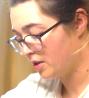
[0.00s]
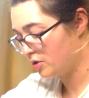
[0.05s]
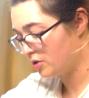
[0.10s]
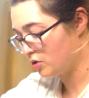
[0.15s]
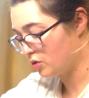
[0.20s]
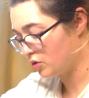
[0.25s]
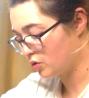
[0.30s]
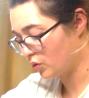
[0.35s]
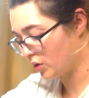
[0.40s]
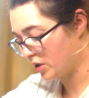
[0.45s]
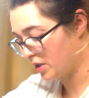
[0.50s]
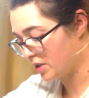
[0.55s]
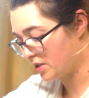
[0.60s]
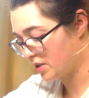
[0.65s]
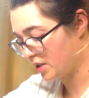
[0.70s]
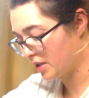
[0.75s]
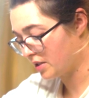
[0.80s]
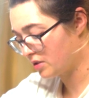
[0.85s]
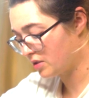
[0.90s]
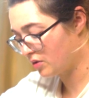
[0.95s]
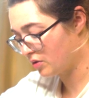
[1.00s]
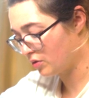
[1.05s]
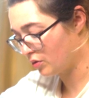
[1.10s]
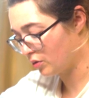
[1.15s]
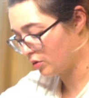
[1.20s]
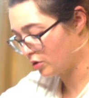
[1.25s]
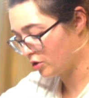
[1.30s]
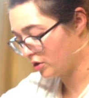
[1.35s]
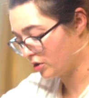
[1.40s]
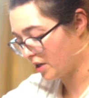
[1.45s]
June 26th
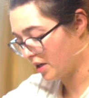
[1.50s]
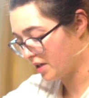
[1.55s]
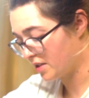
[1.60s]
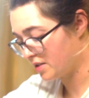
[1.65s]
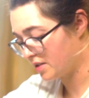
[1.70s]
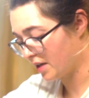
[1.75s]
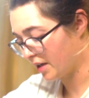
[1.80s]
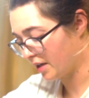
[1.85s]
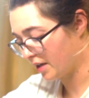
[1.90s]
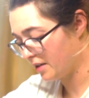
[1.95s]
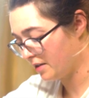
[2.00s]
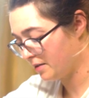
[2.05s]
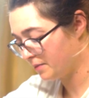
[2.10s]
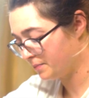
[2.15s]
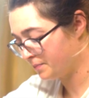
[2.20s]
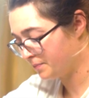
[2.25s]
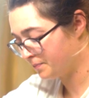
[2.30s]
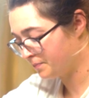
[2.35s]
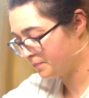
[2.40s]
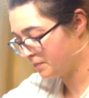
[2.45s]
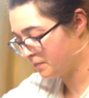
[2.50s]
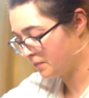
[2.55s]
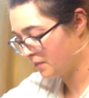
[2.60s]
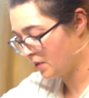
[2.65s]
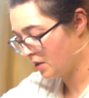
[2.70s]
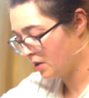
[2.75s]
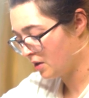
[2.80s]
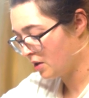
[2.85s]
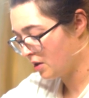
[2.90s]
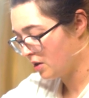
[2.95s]
through July 2nd.
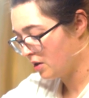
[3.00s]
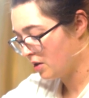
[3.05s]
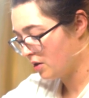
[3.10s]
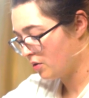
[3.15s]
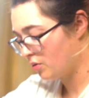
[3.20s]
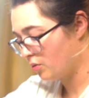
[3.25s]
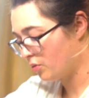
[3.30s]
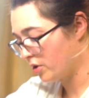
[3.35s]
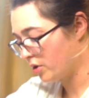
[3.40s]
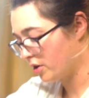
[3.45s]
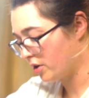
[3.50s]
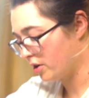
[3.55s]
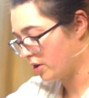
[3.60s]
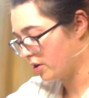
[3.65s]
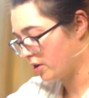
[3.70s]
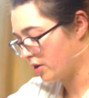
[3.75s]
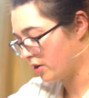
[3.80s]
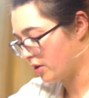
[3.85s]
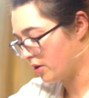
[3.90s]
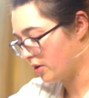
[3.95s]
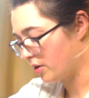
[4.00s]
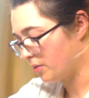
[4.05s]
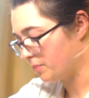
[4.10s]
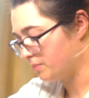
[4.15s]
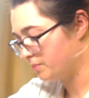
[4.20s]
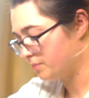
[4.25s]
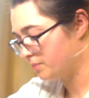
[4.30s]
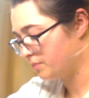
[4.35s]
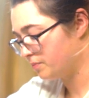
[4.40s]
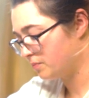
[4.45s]
We're
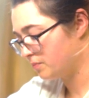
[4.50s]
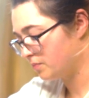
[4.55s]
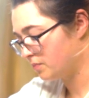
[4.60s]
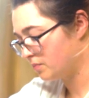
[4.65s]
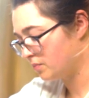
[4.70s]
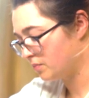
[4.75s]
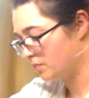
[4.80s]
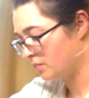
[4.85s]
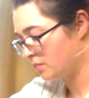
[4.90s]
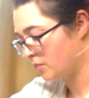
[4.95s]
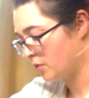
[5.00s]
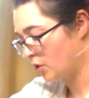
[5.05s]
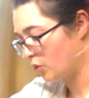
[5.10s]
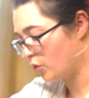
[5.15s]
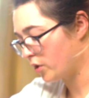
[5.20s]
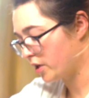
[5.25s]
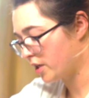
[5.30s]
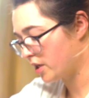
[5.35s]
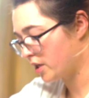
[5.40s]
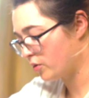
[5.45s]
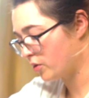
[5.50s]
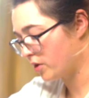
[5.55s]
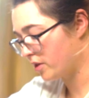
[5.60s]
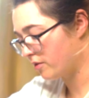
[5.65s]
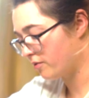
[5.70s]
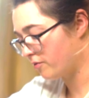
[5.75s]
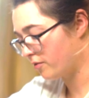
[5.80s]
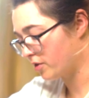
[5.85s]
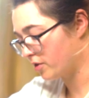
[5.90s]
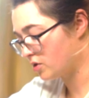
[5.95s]
working with
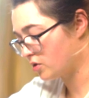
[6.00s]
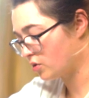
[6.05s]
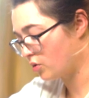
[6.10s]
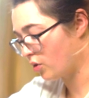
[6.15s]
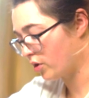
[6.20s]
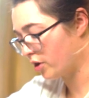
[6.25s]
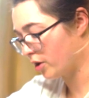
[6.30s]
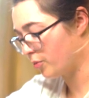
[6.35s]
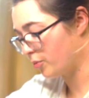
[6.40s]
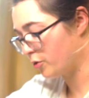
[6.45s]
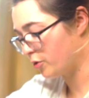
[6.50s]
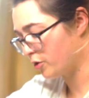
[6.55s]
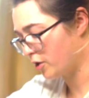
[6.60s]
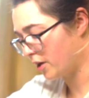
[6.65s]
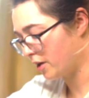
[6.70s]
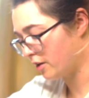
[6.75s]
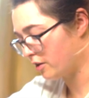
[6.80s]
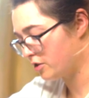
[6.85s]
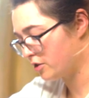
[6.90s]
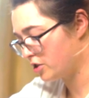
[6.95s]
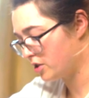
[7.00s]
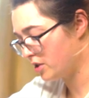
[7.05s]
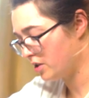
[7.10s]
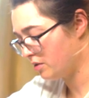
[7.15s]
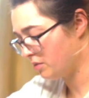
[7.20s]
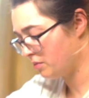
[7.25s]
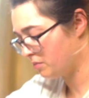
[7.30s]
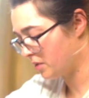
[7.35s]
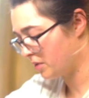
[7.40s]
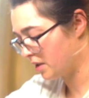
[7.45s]
first quarter moon
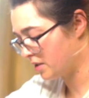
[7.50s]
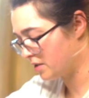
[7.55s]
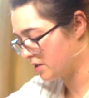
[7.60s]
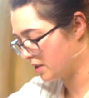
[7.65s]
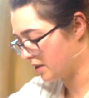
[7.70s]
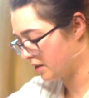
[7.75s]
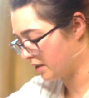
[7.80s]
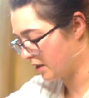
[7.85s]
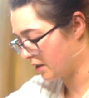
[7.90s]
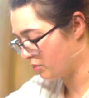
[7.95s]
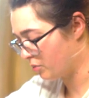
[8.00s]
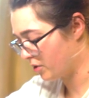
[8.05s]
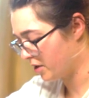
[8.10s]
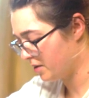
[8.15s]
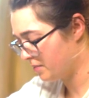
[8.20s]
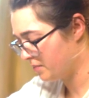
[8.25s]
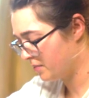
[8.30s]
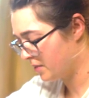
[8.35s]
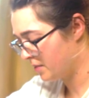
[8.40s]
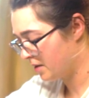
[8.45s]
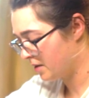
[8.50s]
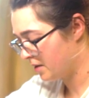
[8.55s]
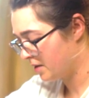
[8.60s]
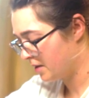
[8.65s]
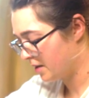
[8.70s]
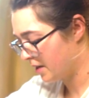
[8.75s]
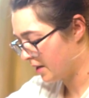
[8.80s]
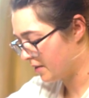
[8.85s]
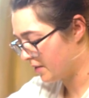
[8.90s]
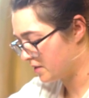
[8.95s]
energy. It's in Libra.
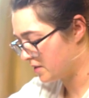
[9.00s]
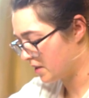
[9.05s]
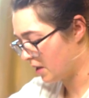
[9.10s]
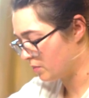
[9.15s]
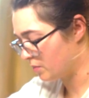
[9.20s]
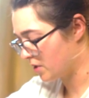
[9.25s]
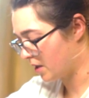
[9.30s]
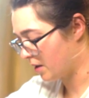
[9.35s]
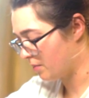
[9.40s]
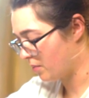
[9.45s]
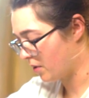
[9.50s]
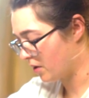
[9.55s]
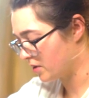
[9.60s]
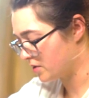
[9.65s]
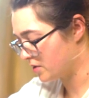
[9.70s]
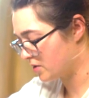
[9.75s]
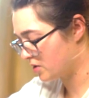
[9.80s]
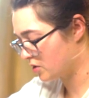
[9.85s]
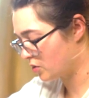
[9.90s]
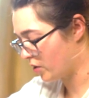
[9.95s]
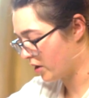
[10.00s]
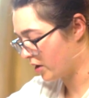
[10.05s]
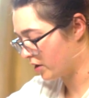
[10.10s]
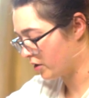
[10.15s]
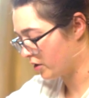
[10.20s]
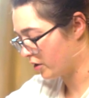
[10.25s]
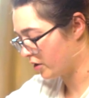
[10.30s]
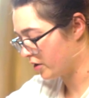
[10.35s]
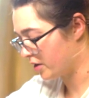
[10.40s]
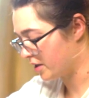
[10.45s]
At the same time, Mars is square
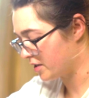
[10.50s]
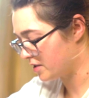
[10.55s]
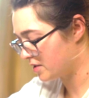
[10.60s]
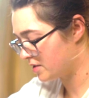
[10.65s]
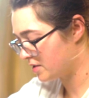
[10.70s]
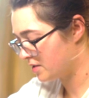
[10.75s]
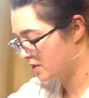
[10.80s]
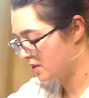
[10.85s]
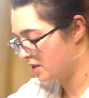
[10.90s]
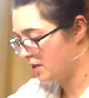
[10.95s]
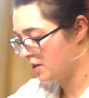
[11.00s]
Uranus.